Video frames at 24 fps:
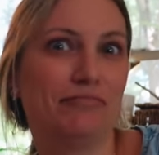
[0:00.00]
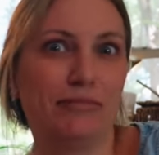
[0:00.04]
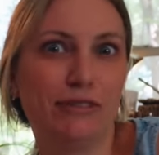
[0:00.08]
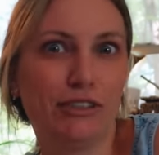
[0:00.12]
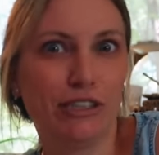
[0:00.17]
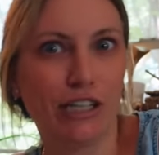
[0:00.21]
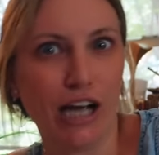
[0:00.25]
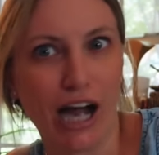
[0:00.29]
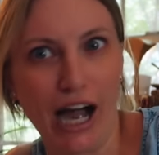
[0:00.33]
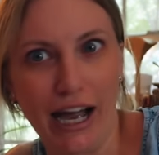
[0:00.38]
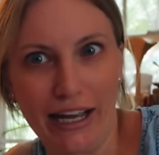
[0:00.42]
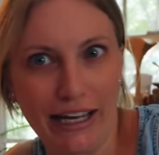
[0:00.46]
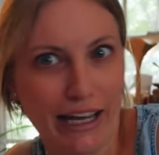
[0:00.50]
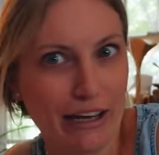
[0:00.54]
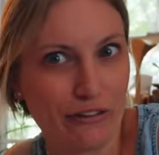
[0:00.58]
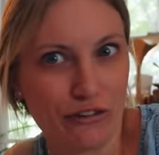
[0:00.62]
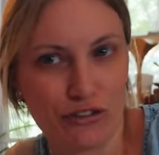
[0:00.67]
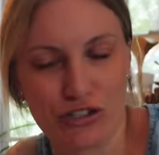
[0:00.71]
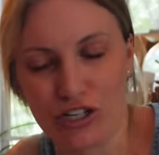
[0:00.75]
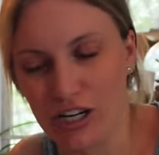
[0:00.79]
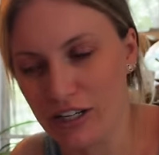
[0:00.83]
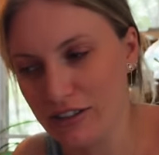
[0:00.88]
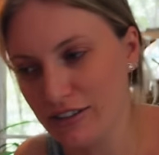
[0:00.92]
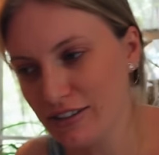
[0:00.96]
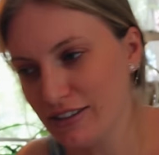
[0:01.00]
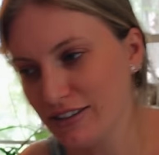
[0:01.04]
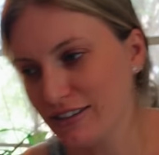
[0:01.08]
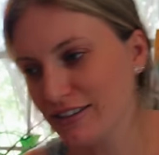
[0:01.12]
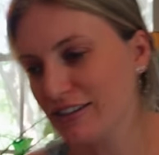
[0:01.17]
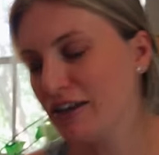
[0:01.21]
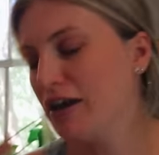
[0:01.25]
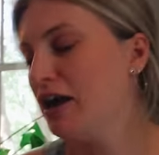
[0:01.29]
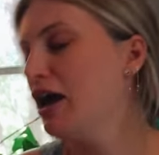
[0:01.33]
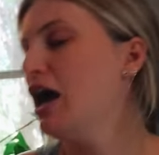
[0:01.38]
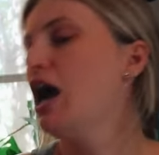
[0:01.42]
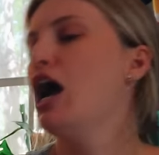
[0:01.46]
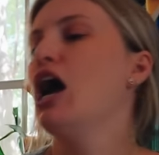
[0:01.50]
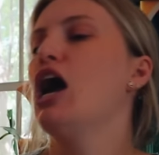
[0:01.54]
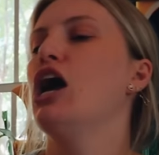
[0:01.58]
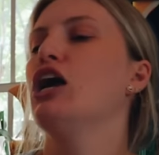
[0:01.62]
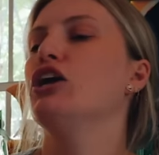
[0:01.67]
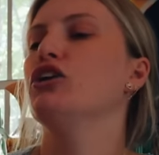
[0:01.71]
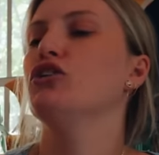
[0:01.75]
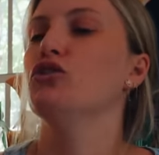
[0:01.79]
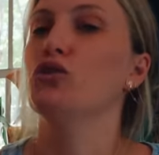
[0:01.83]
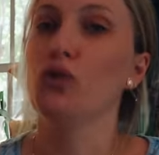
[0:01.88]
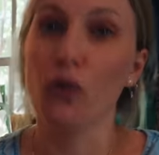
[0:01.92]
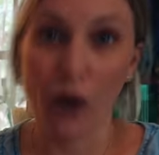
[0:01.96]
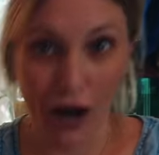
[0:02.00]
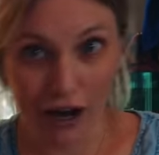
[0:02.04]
Yeah, I gave you chances. You